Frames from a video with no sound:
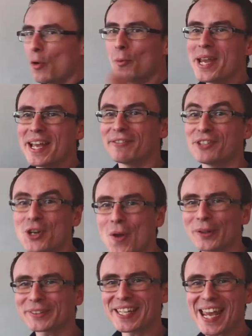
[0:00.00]
We have
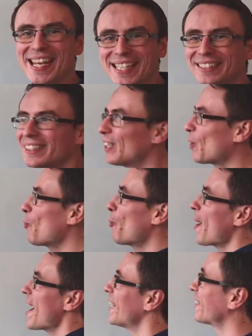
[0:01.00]
not taken the
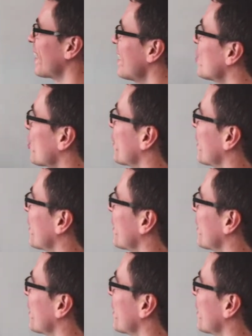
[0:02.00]
weight into